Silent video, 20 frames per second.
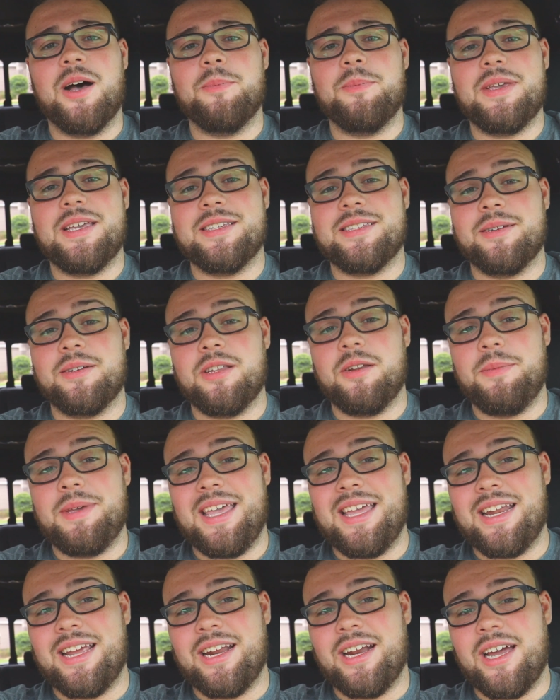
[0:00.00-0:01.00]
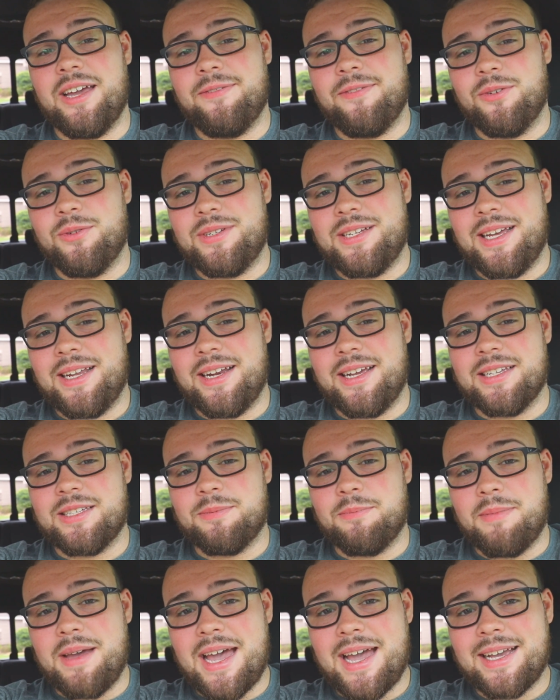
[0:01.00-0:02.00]
because I'm going to be getting an iPhone
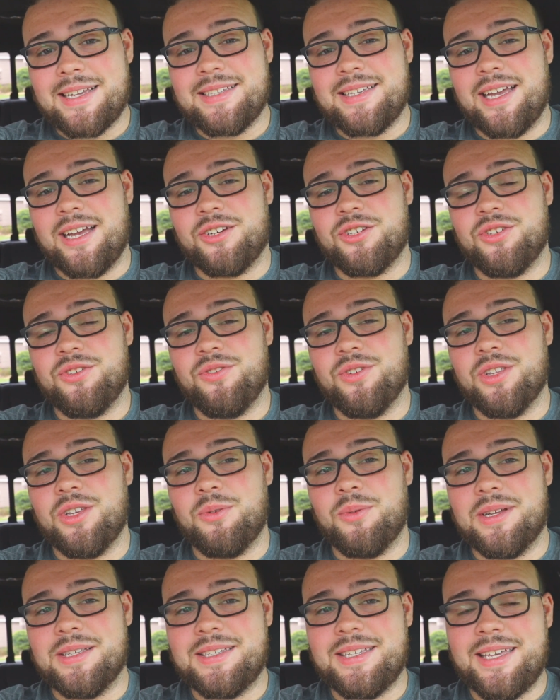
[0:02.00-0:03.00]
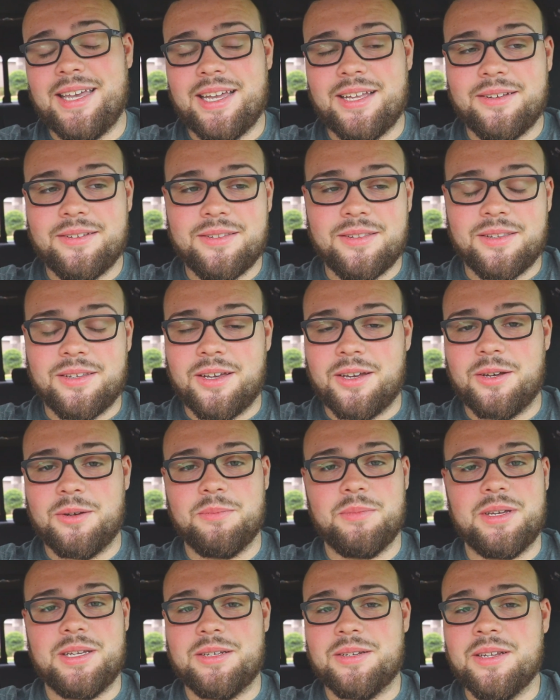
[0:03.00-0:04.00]
XS Max. Actually really want to get
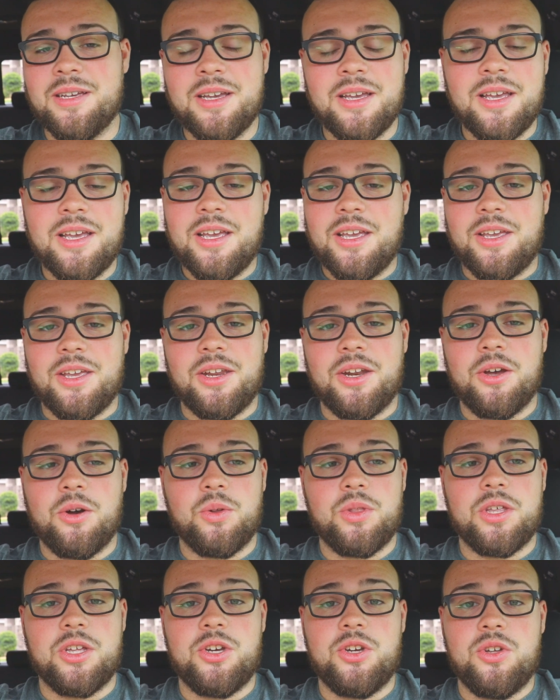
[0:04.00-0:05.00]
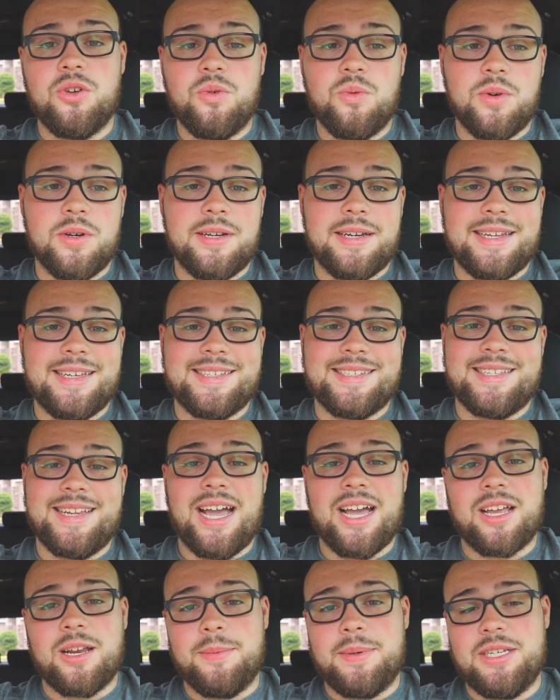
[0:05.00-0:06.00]
them, and the new one is
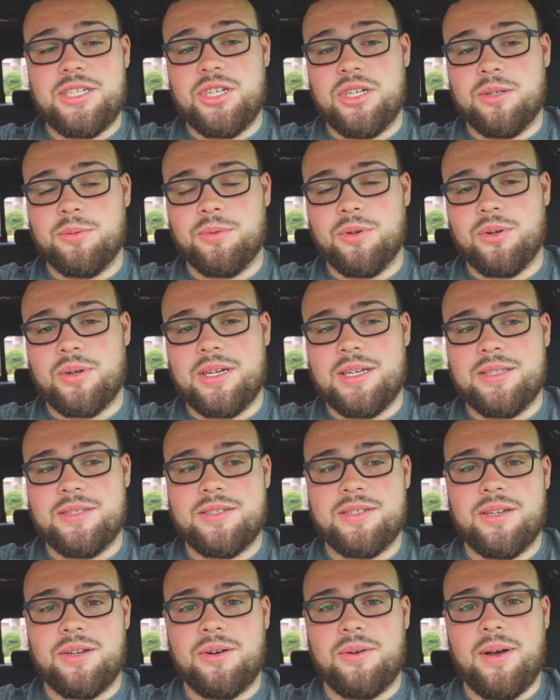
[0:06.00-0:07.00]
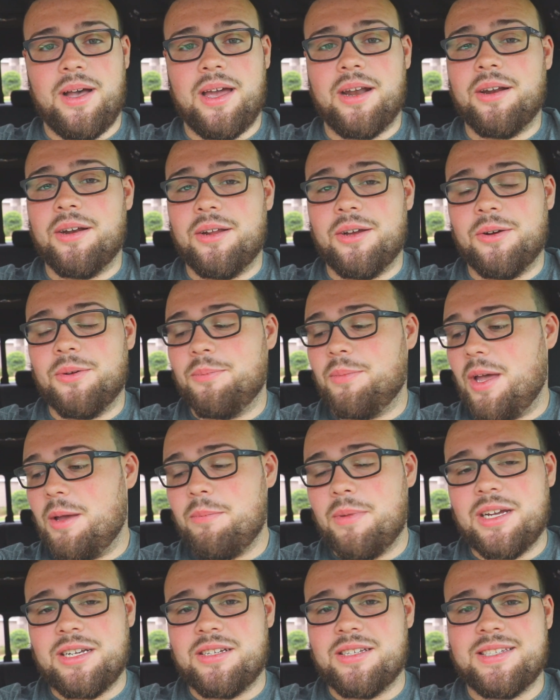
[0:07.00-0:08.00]
not going to be jailbroken, so I don't know, I
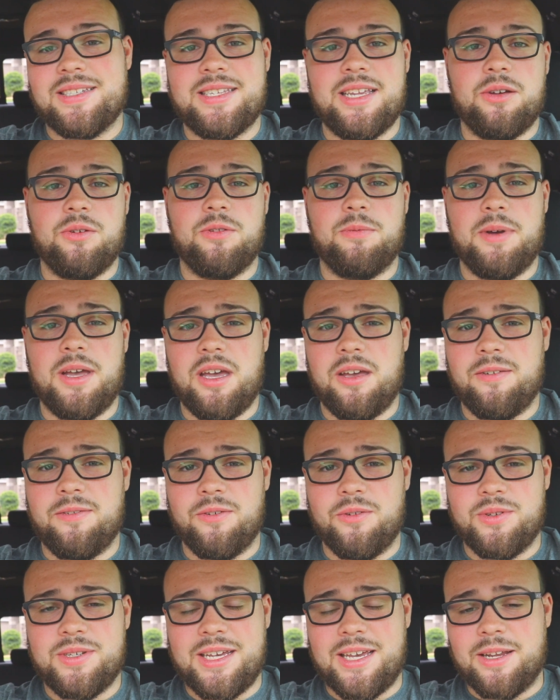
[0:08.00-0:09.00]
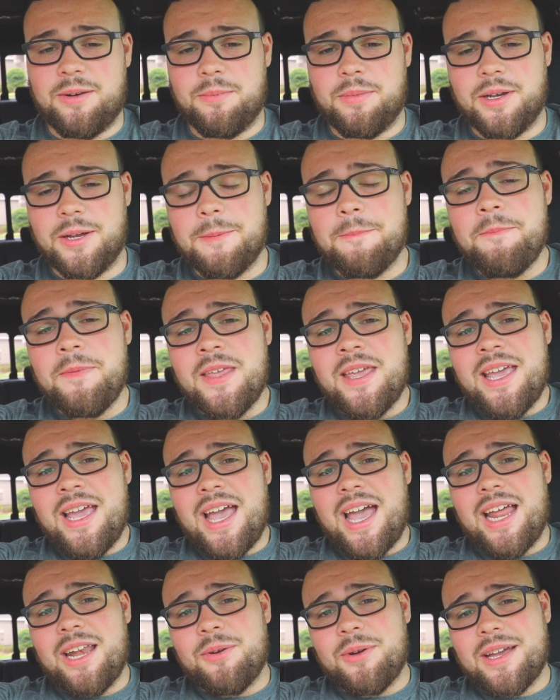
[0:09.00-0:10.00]
might just stay with my iPhone 10. But
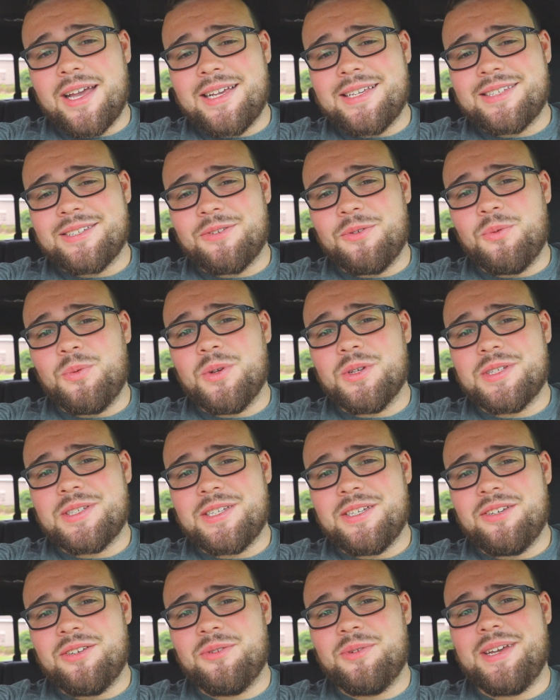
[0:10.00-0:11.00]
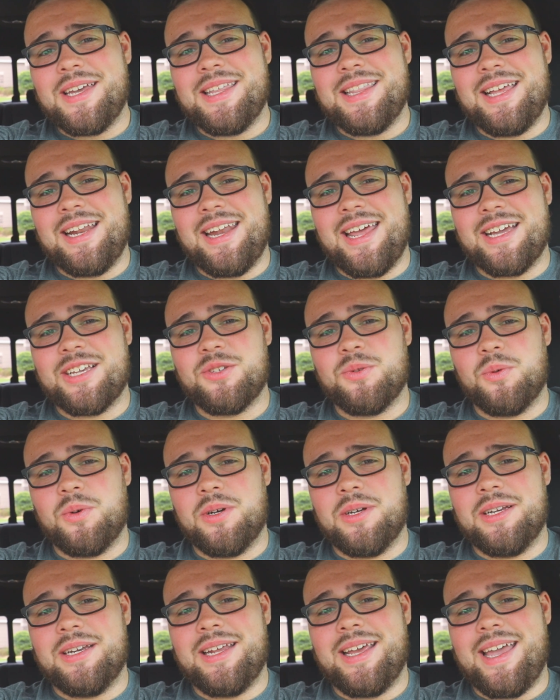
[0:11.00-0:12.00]
anyway guys, we'll see you in the next
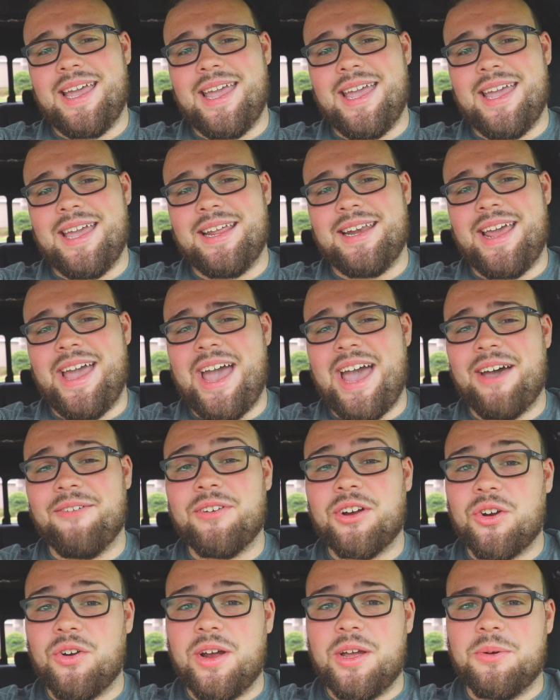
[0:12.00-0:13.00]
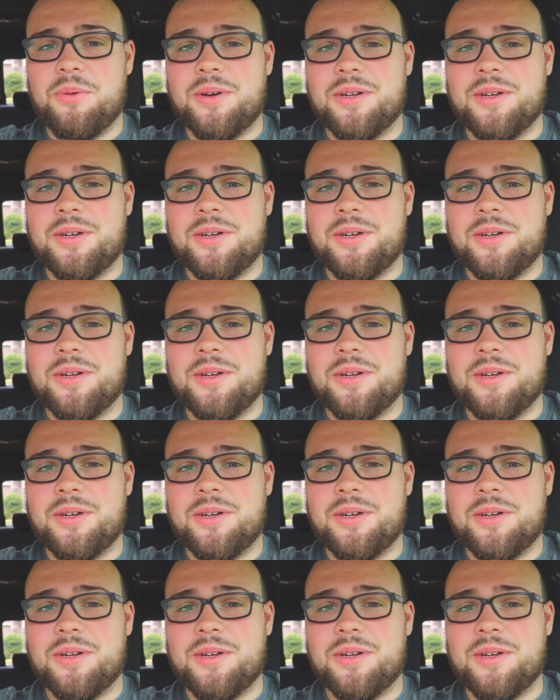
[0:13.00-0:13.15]
one, and have a great